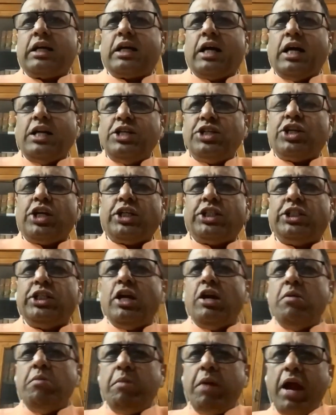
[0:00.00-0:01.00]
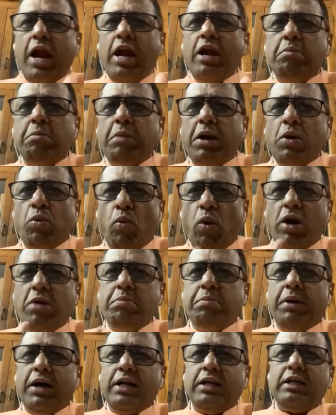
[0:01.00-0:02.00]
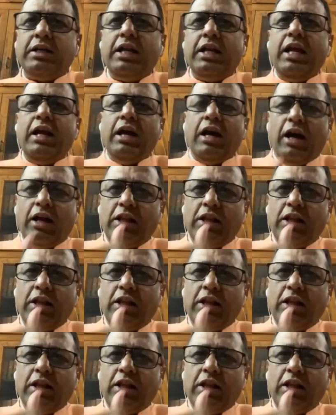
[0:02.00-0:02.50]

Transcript: construction made by one party